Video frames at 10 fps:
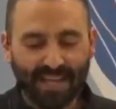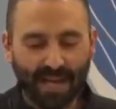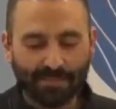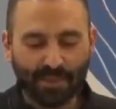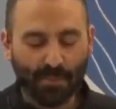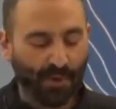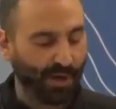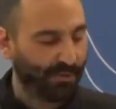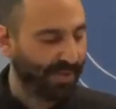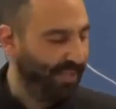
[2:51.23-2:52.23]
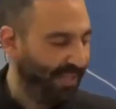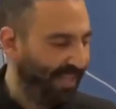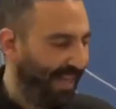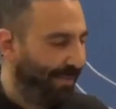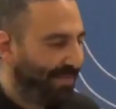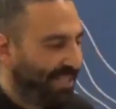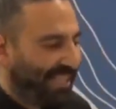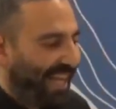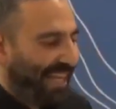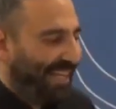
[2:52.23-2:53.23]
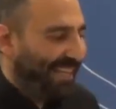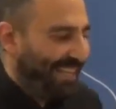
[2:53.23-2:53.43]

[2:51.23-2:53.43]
I'm super awkward. I'm super